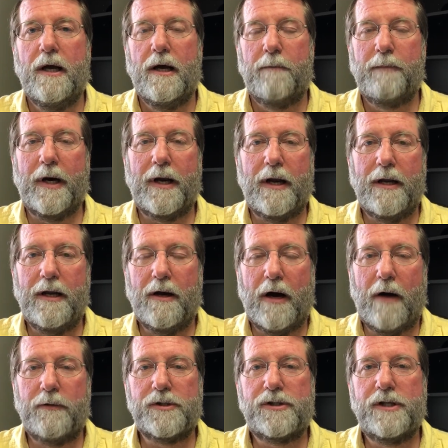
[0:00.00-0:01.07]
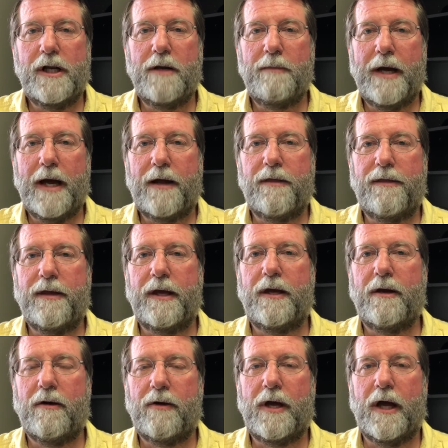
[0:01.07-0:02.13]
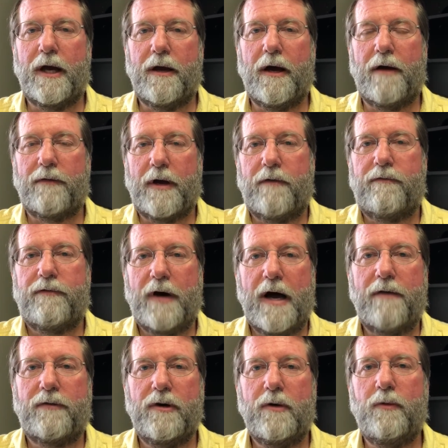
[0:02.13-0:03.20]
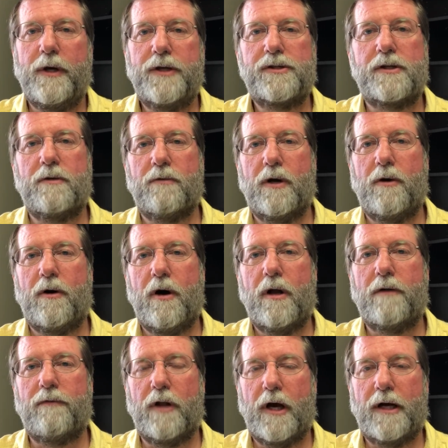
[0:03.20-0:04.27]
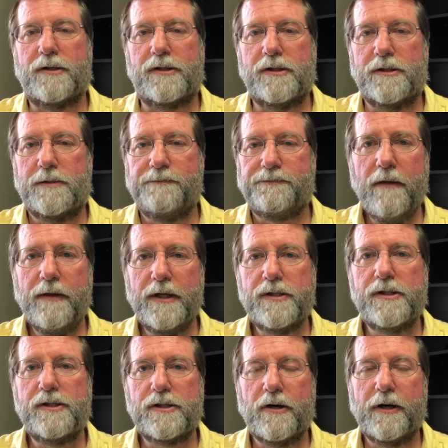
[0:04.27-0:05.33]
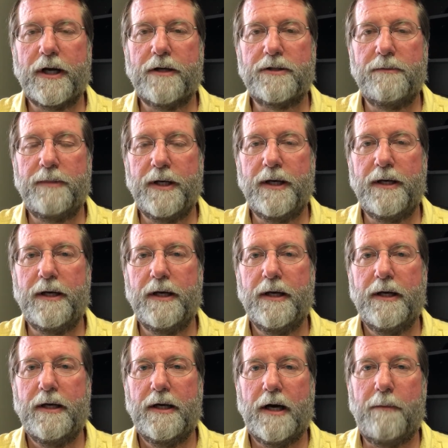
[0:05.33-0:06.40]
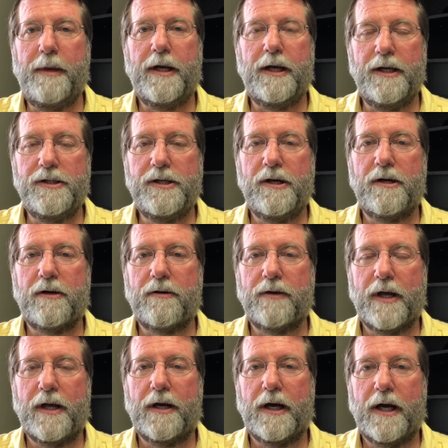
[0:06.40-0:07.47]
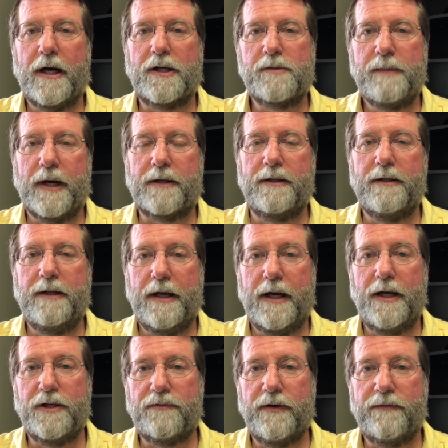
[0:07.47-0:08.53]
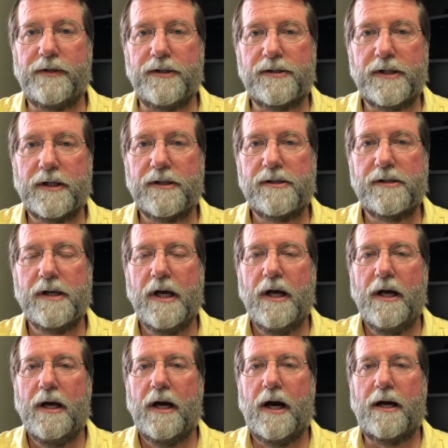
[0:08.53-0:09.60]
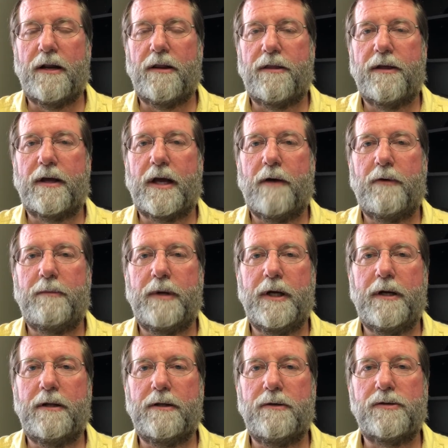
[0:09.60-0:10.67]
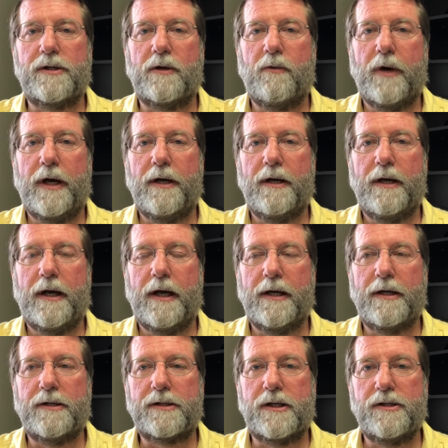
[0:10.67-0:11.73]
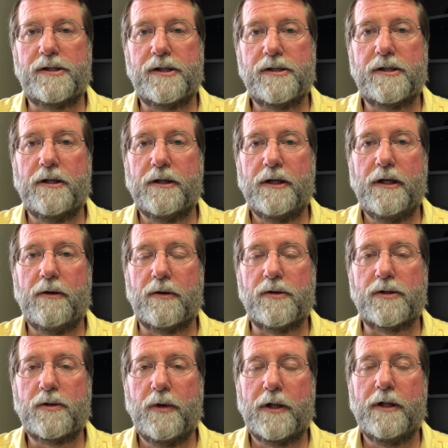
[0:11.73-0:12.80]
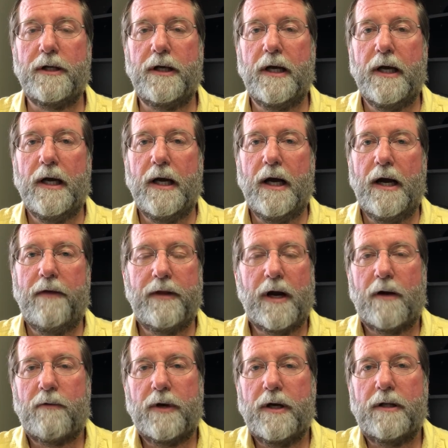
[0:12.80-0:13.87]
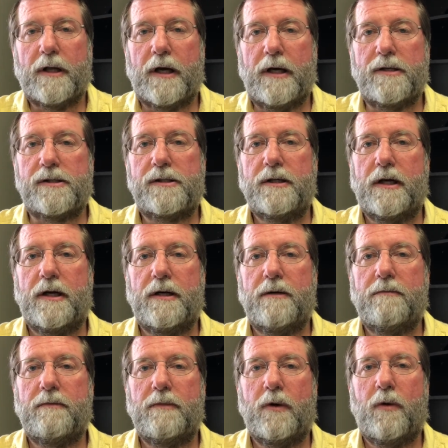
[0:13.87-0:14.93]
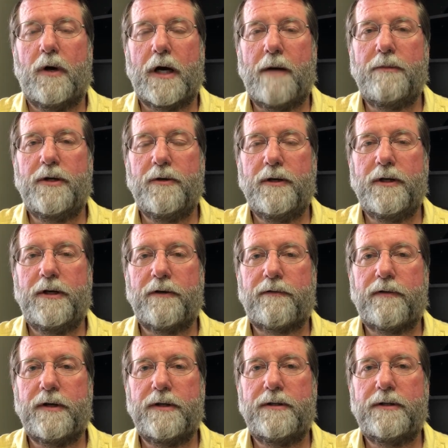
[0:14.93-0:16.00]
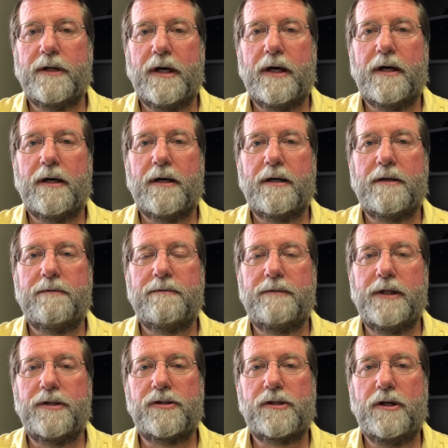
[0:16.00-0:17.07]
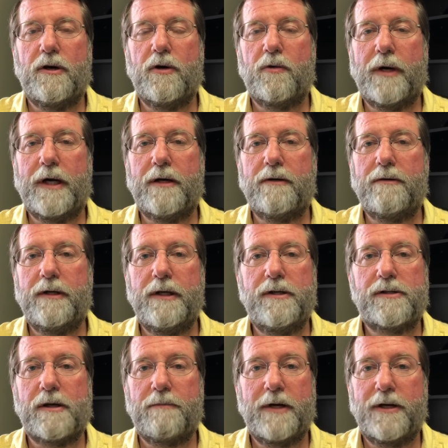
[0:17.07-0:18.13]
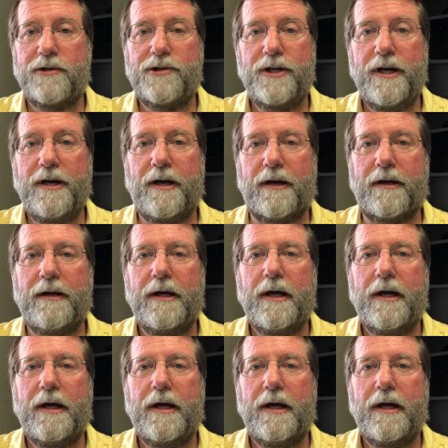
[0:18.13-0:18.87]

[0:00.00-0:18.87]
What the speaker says: But, I was sitting back and thinking, okay, I've got 5 good weeks in a row, all of losses. This is turning out to be a bit easier than I expected at age 56. I didn't think I would be losing weight as consistently or as quickly. And then I realized what I'm doing different this go around is I'm not cheating.